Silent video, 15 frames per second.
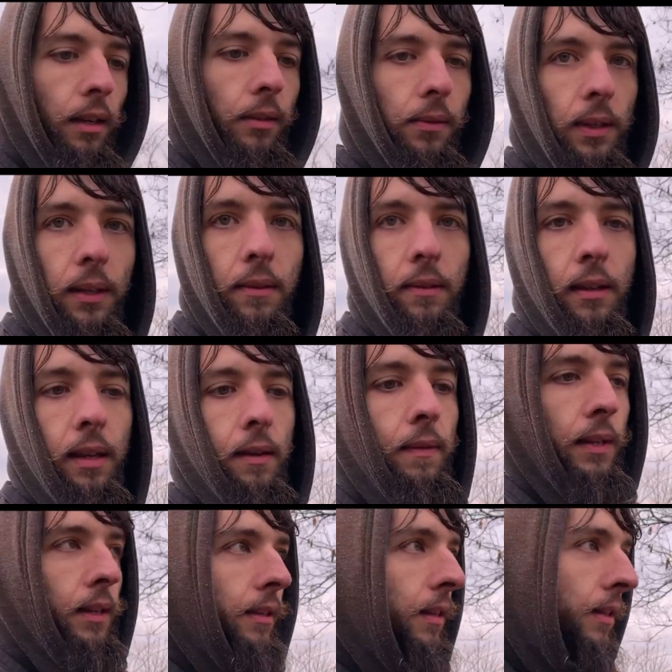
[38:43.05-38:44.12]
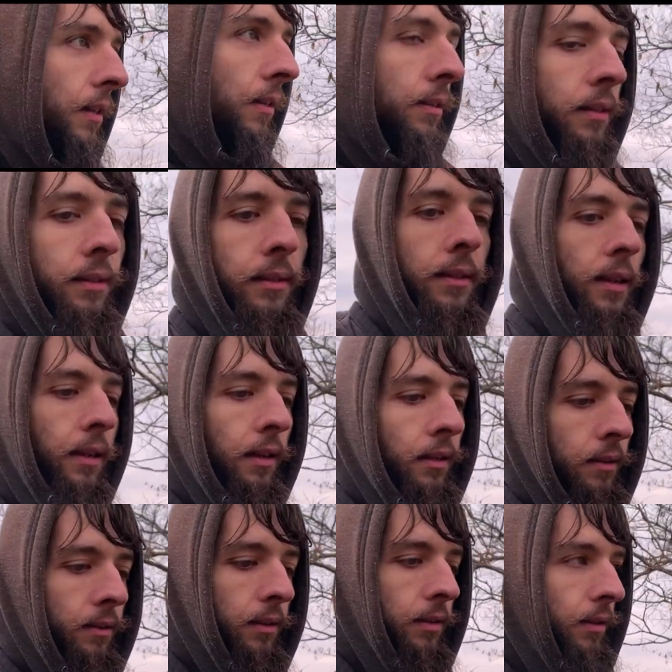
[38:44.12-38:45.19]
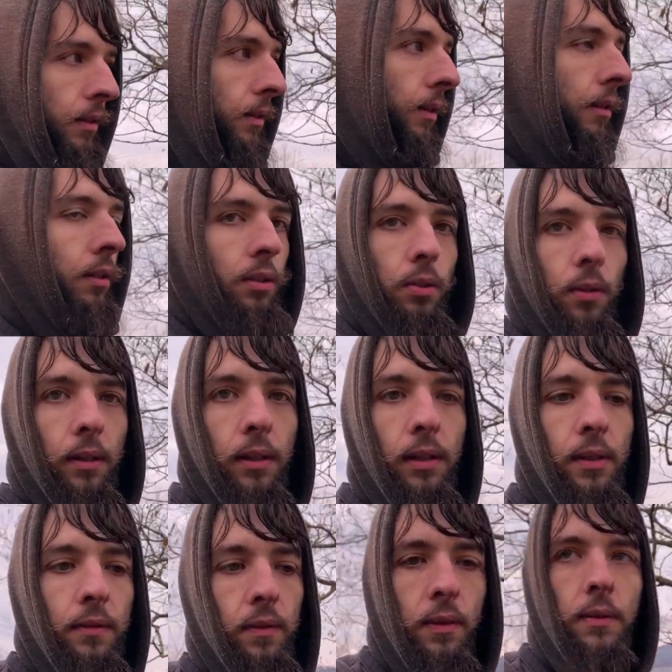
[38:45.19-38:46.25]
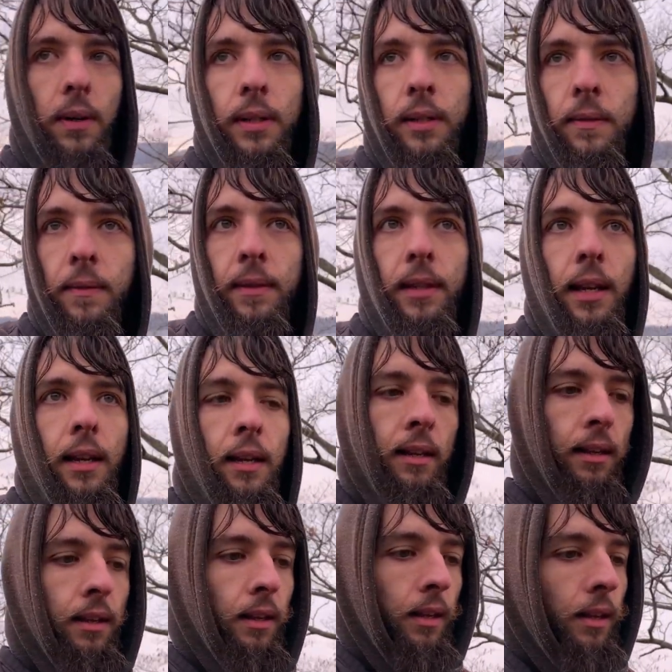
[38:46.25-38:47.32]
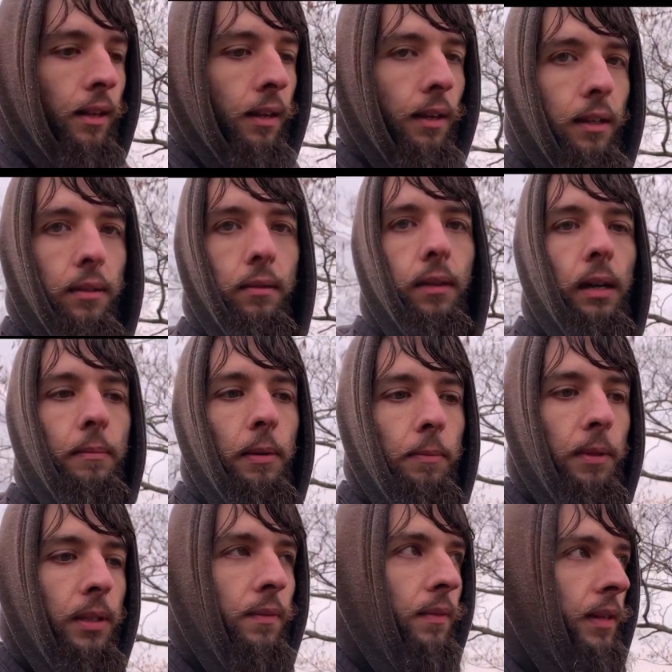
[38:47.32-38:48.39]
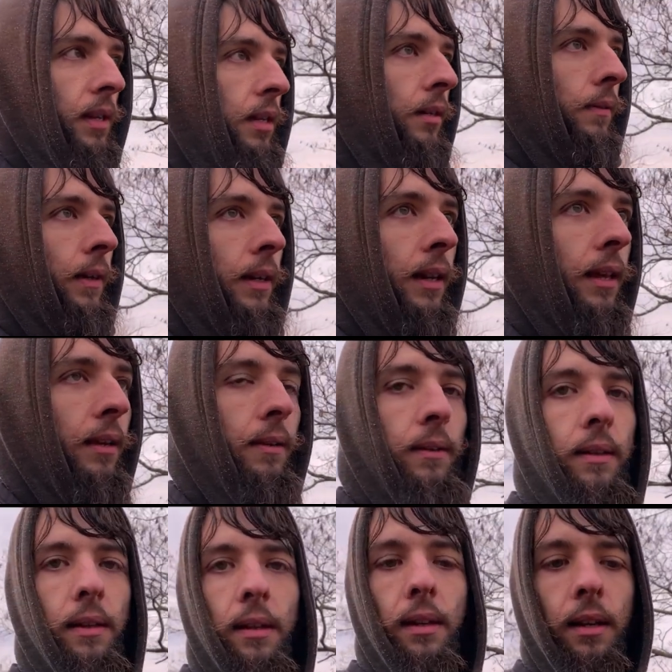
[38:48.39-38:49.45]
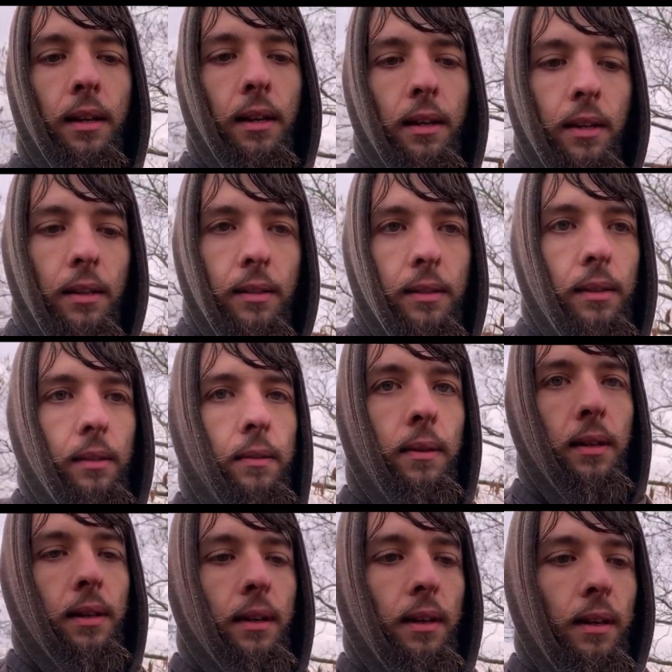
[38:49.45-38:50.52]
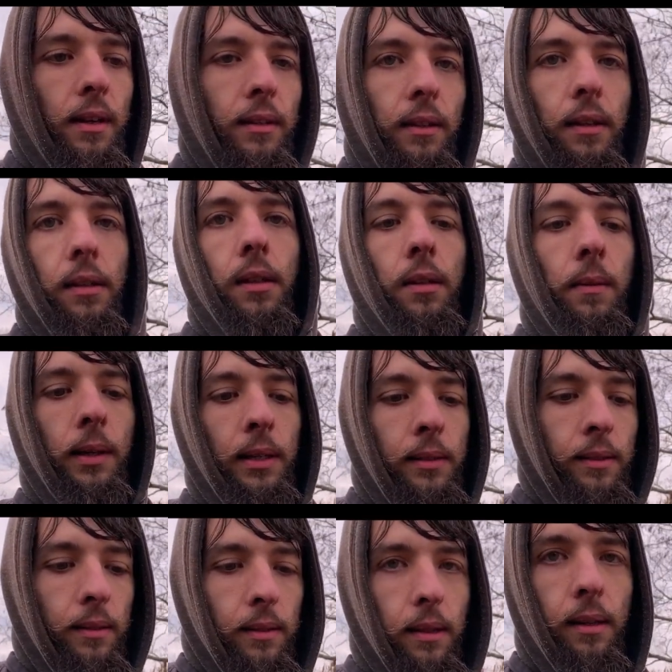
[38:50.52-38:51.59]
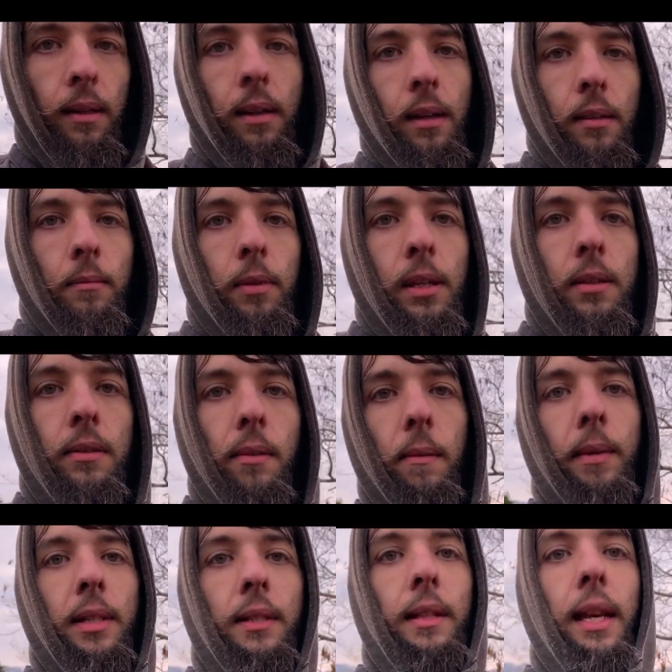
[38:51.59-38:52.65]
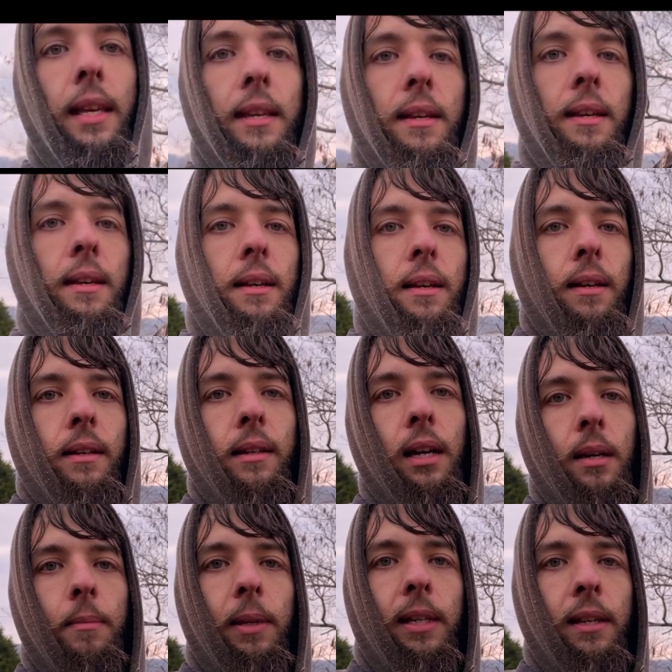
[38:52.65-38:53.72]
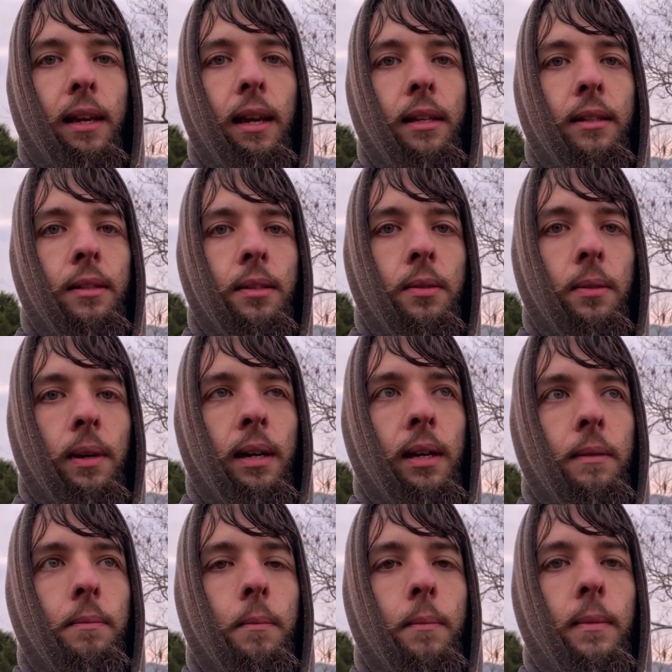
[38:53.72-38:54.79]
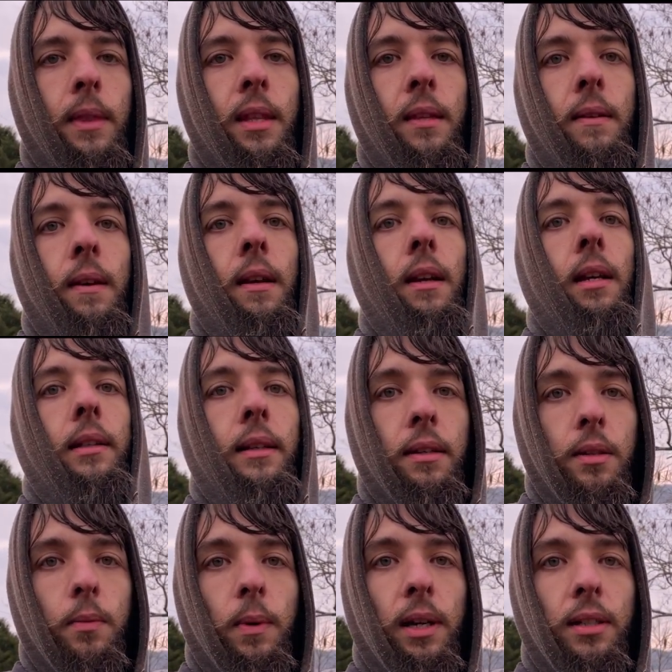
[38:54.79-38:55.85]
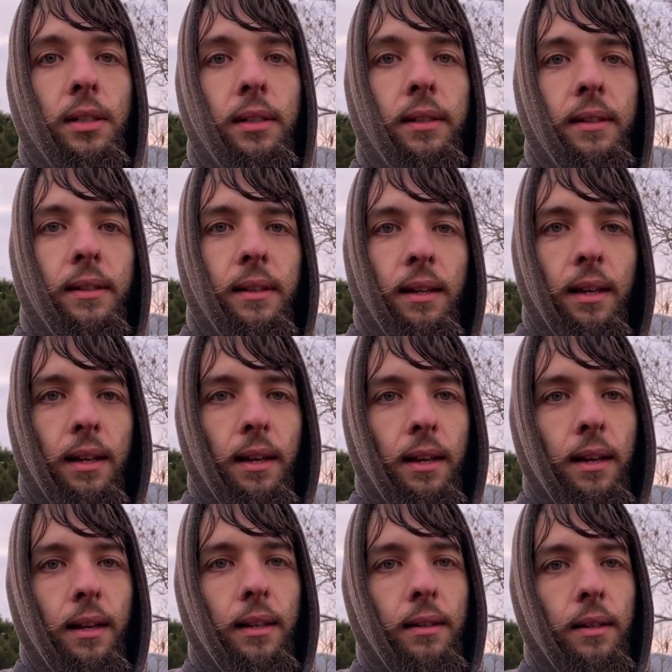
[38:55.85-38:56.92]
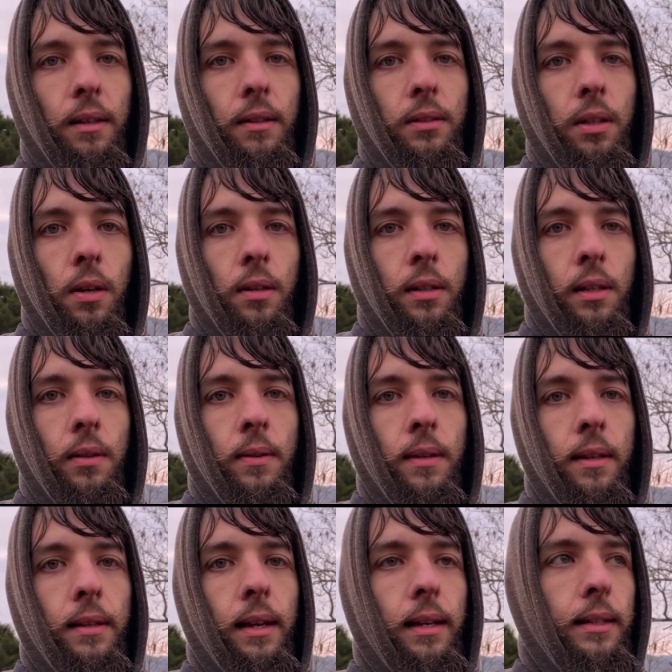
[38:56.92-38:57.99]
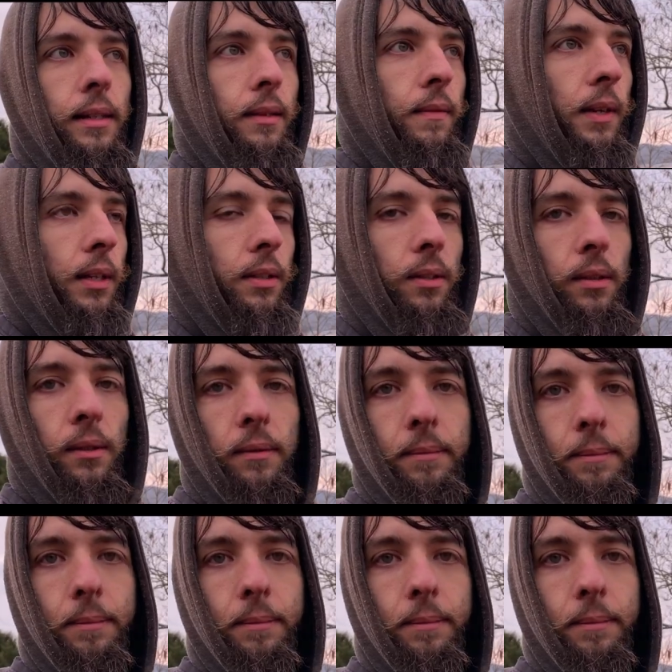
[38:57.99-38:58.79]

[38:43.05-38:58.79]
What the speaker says: I don't really think I have anything else to say. I'm just gonna enjoy this for the rest of the day and then wrap up this video right here. So, like always, please remember to like, comment, and subscribe. Thanks for watching, and I'll talk to you in the next adventure.